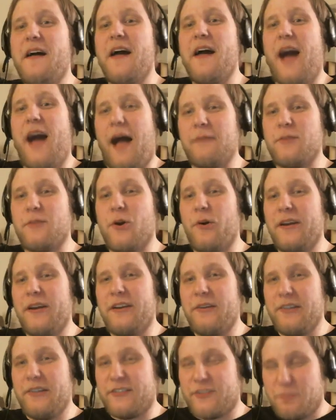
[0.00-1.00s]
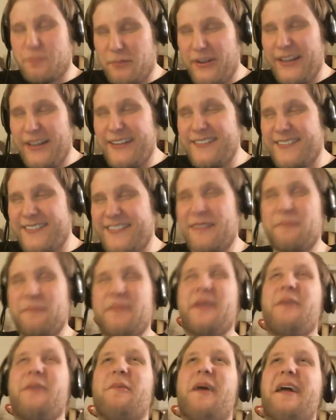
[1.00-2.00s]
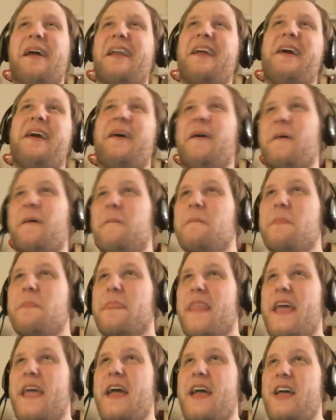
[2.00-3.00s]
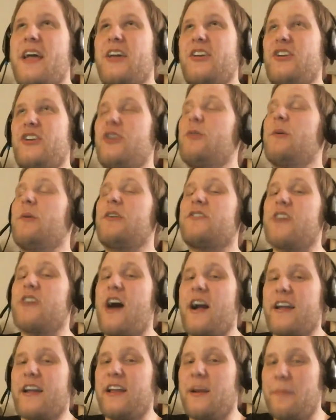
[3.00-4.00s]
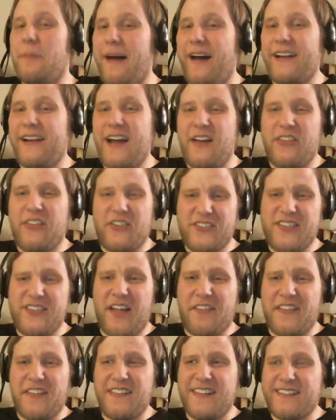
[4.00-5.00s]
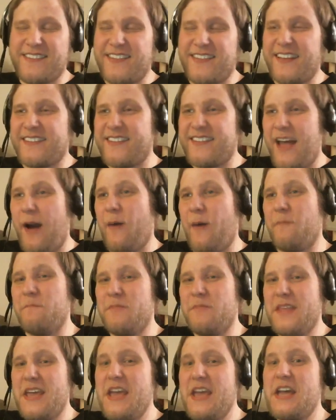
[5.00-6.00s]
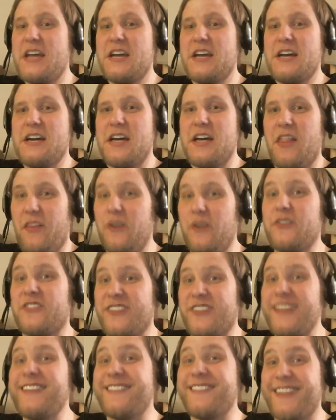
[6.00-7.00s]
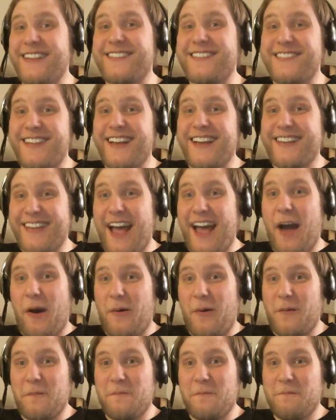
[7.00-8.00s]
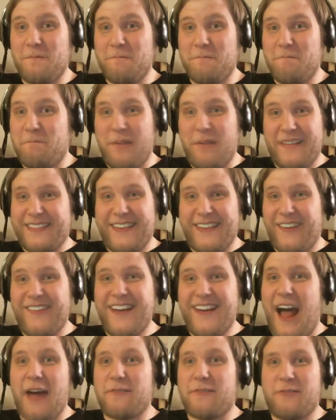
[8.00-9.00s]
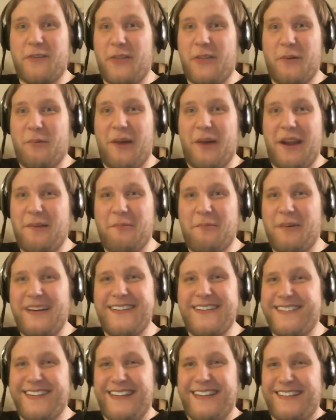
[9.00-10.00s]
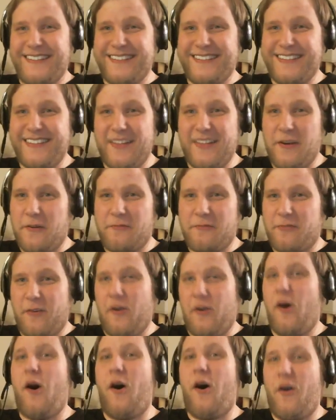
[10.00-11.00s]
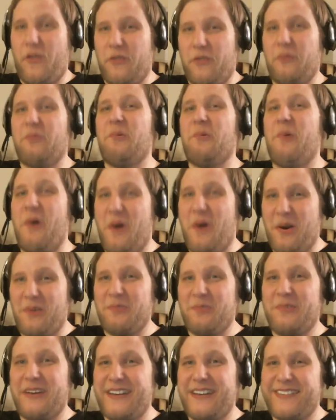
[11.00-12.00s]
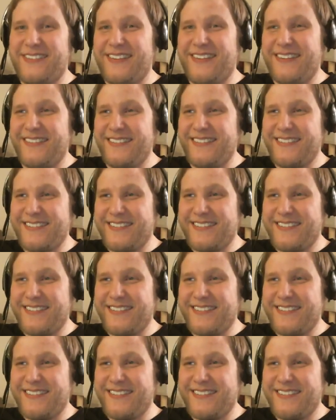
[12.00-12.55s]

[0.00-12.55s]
I'm going to explain something right here. You were talking about how there's nothing that sticks out. There's things that stick out, but they're not for the right reasons. They're for all the wrong reasons.